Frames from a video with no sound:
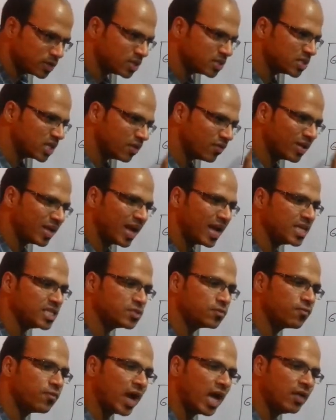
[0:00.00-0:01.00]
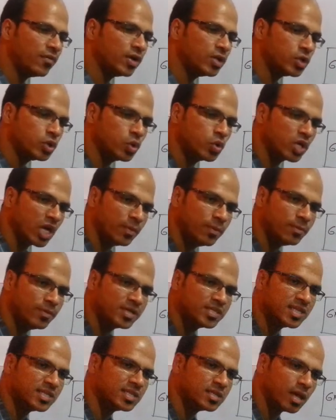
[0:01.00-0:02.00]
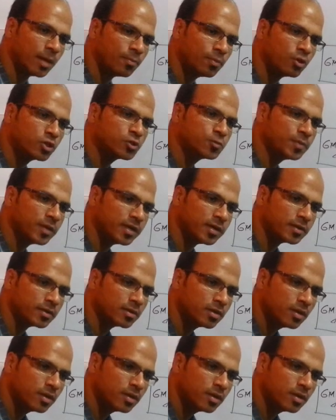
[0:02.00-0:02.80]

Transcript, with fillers: the server has 512 kbps as an upload speed.